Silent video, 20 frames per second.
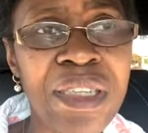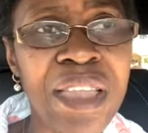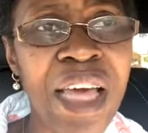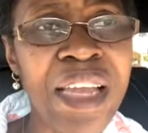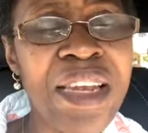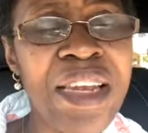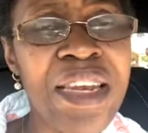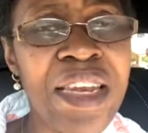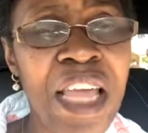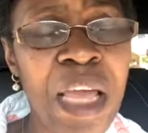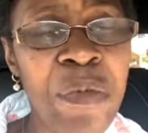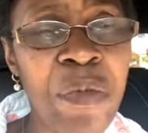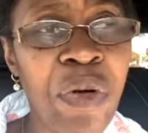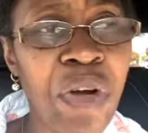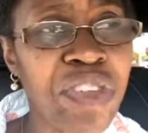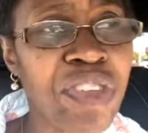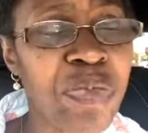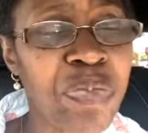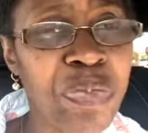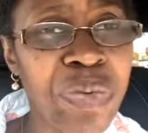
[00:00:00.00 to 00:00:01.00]
that name
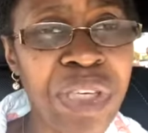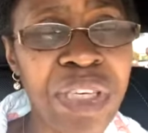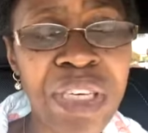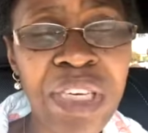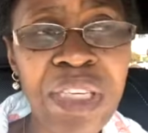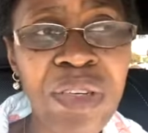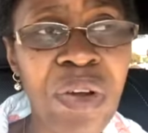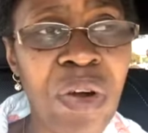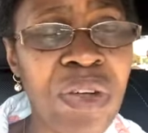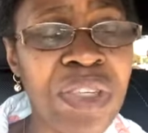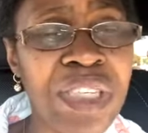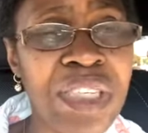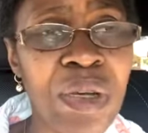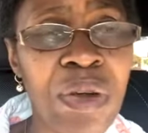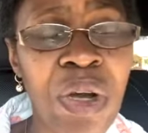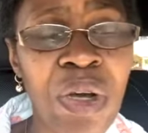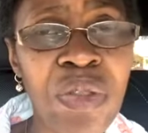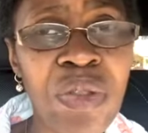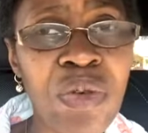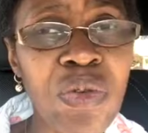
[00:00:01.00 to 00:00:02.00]
was speaking on
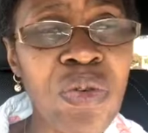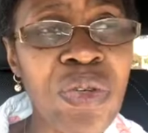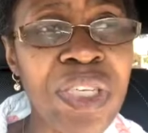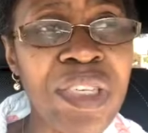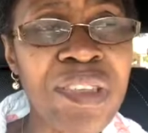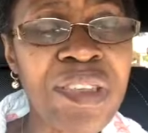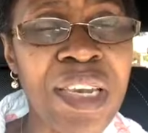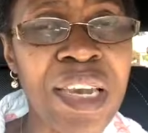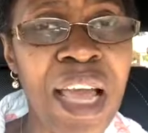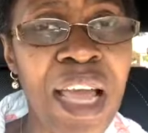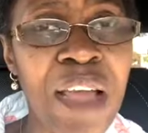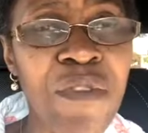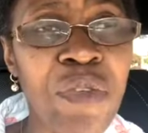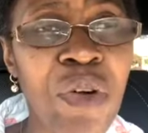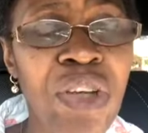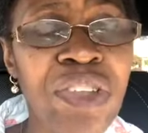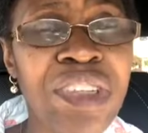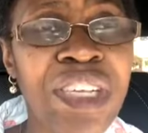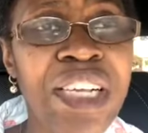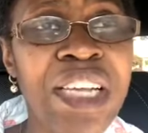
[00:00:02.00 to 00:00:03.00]
through his life
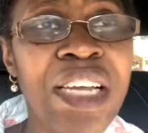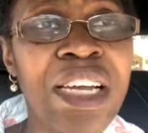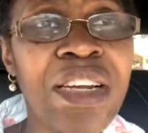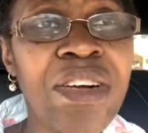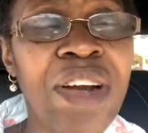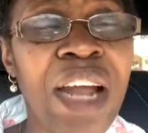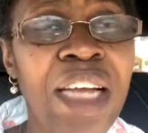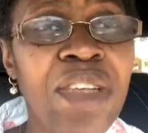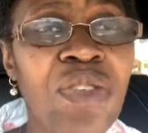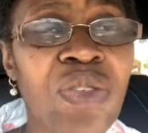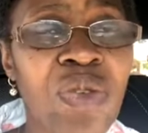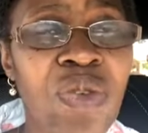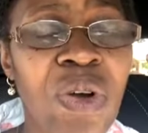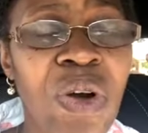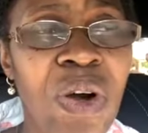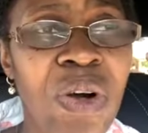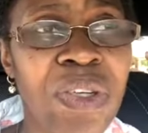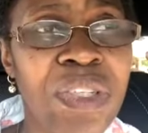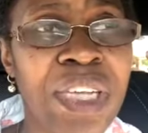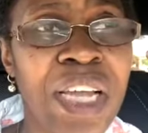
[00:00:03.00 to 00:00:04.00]
until he cried to
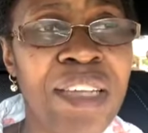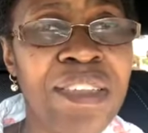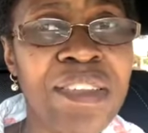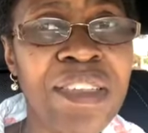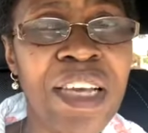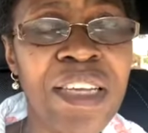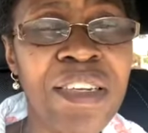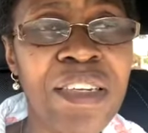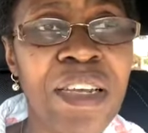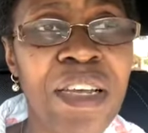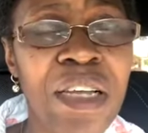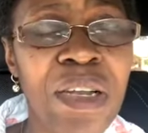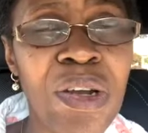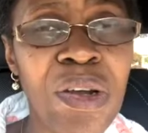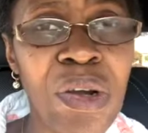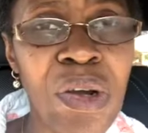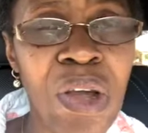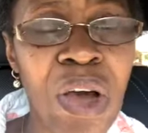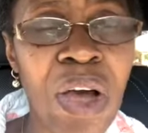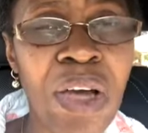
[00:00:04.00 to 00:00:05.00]
God and said,
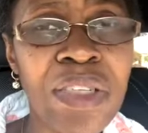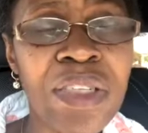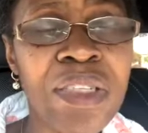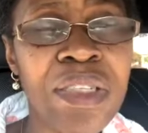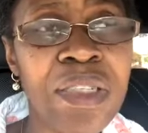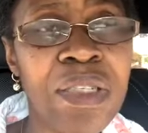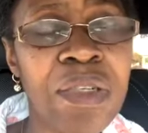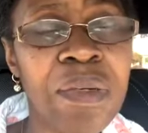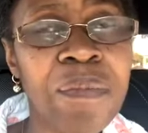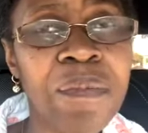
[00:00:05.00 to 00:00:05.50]
Lord,